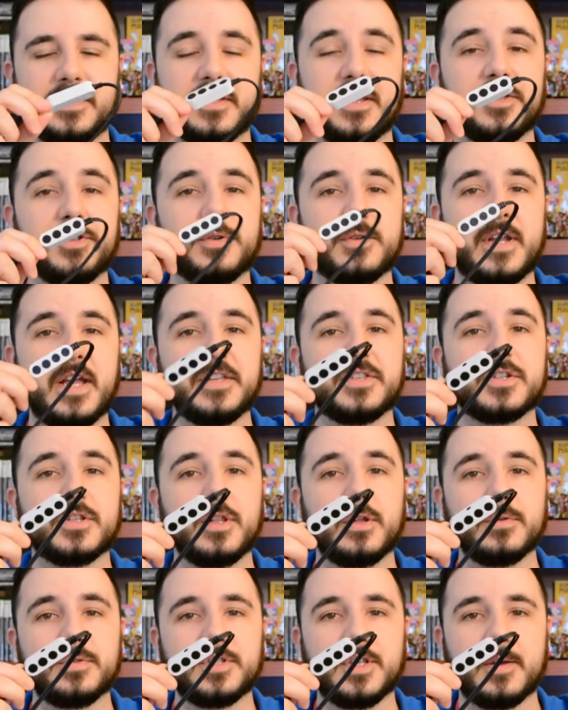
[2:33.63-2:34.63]
And I do a nice
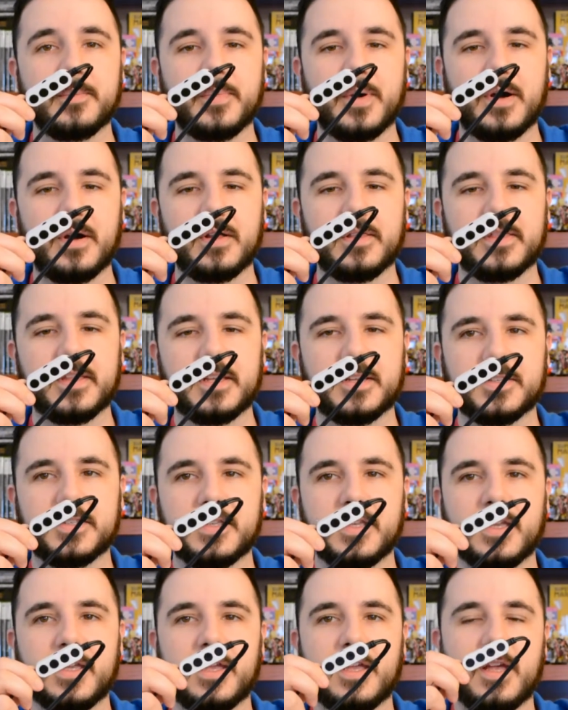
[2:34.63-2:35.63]
close-up on
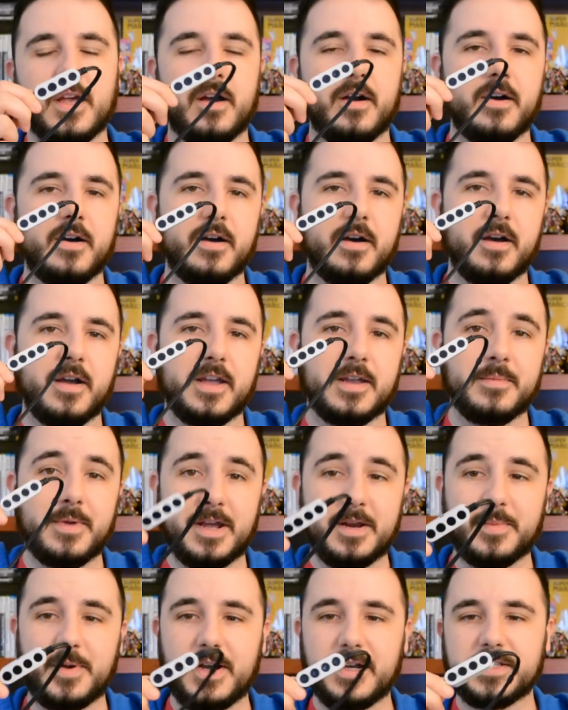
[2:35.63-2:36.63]
this in
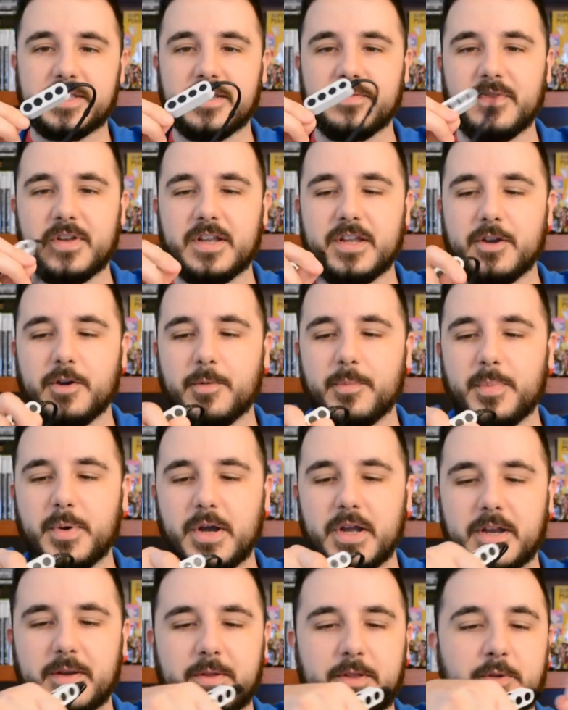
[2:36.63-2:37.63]
my unboxing video,
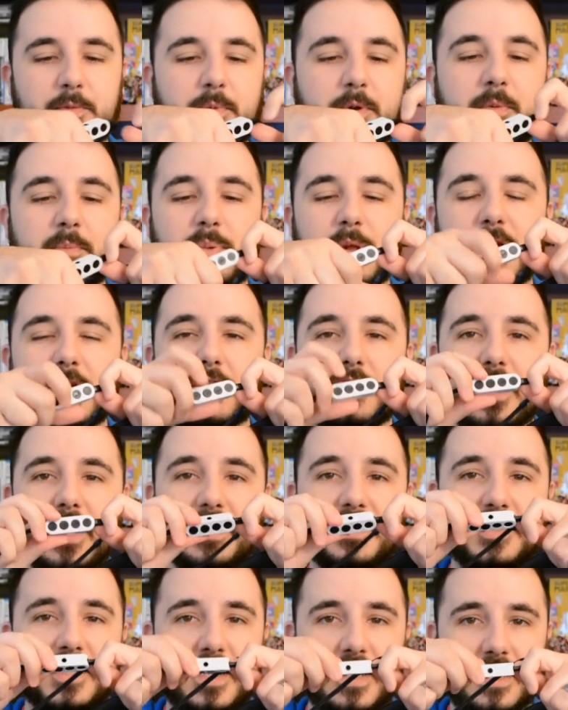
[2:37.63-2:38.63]
but you can plug your
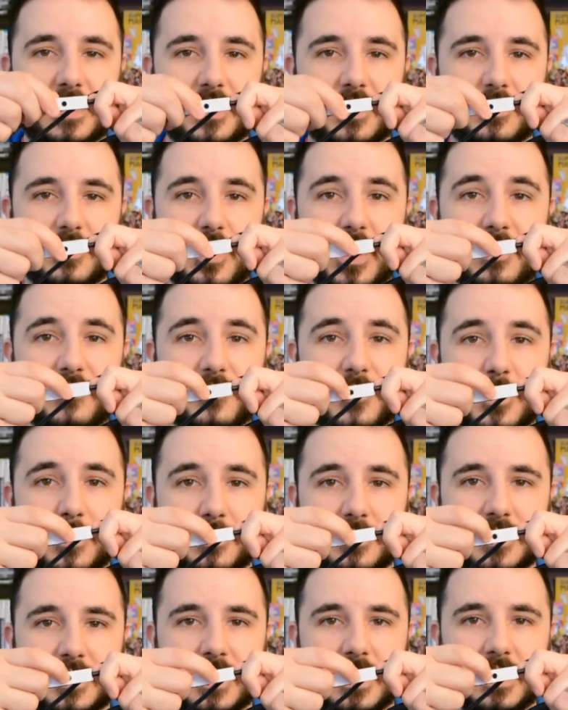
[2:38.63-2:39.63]
headset in there, your
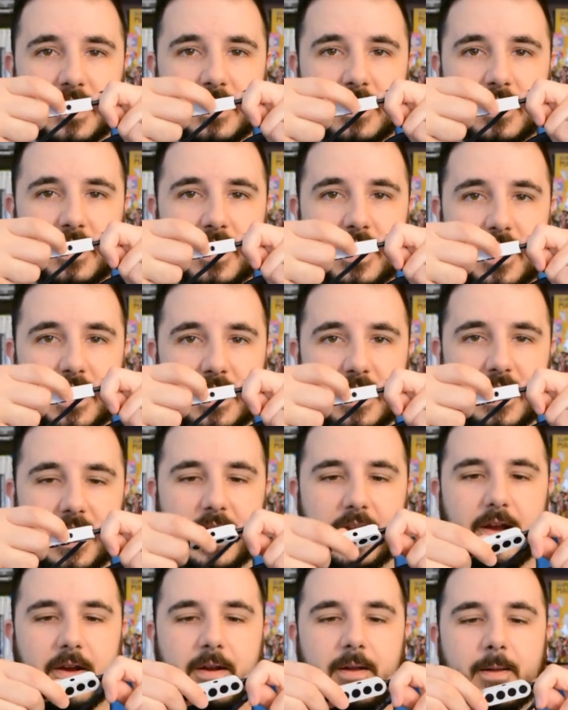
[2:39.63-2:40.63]
headphones in
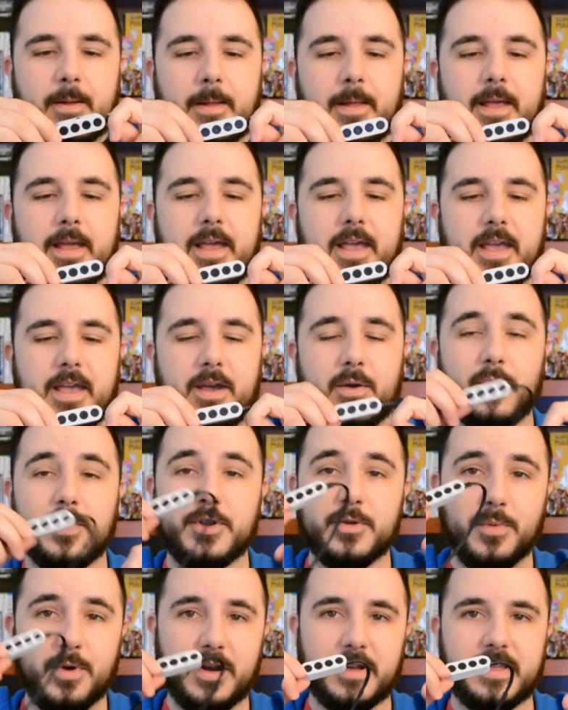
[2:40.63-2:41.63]
there, and when
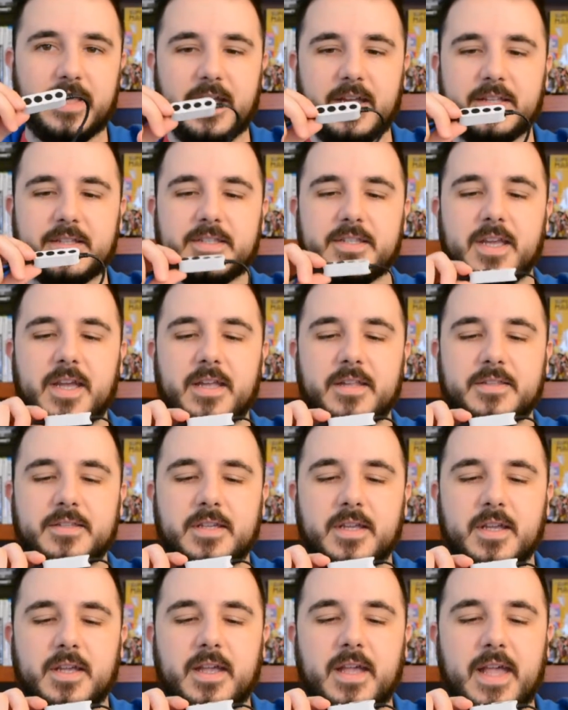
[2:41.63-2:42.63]
you're wearing the headset,
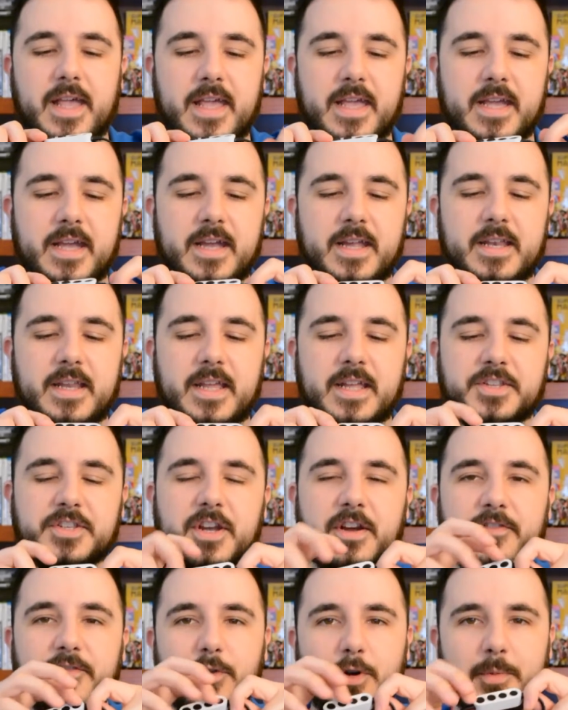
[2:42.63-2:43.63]
and it's
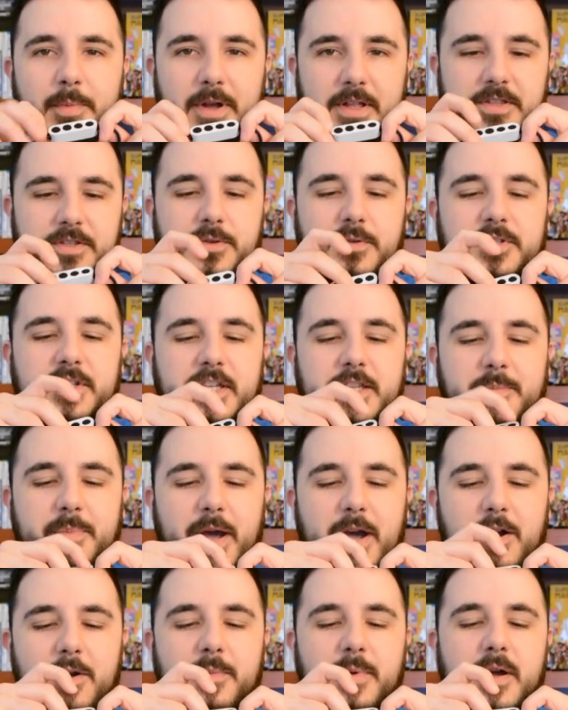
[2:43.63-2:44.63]
got 4 buttons. So it's got the
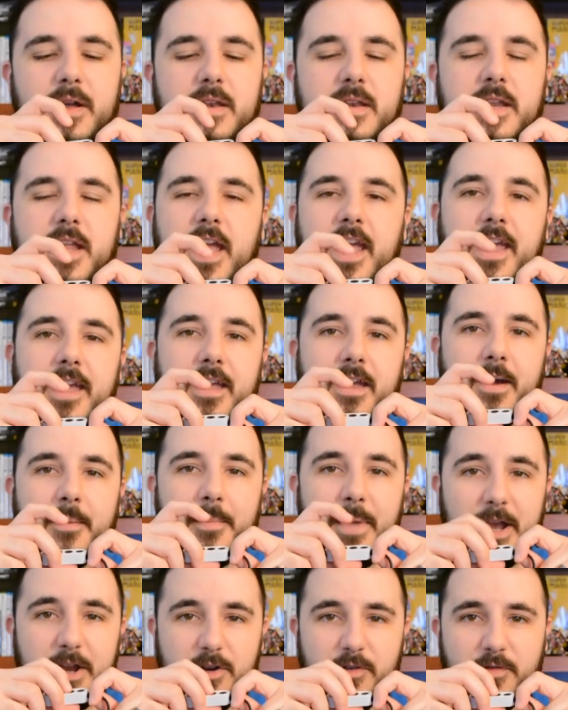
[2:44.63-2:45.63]
power button, a
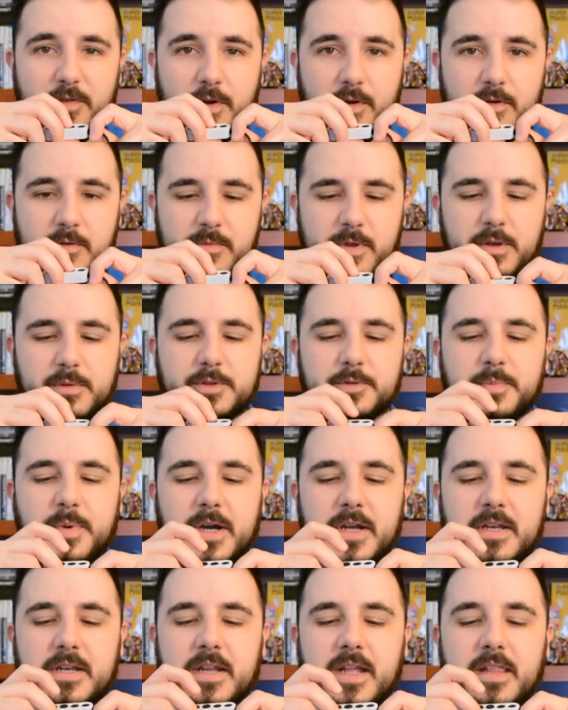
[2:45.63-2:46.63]
microphone mute
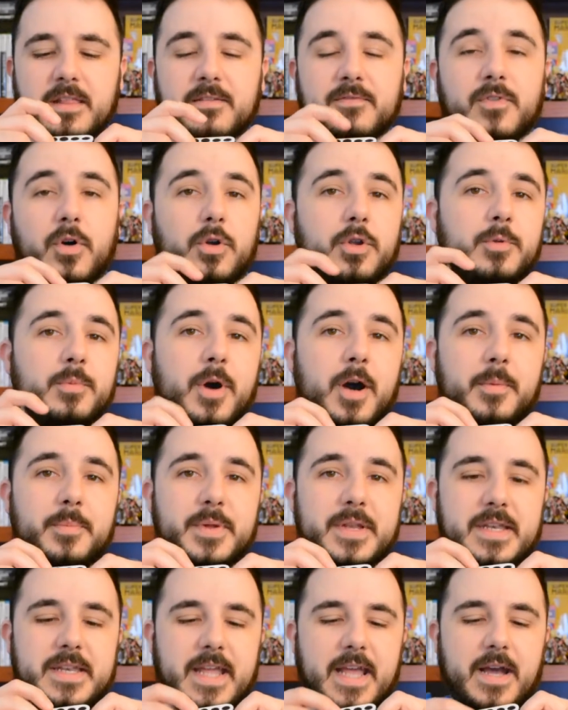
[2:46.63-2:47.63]
button, and then volume up
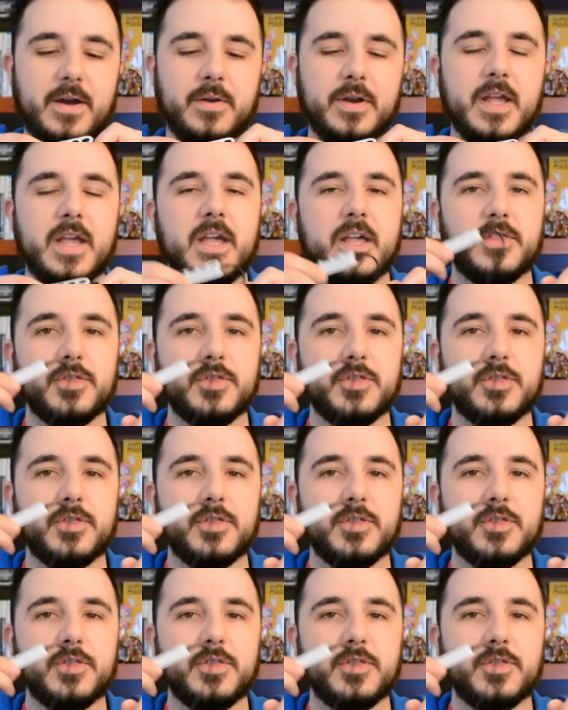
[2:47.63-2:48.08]
and down.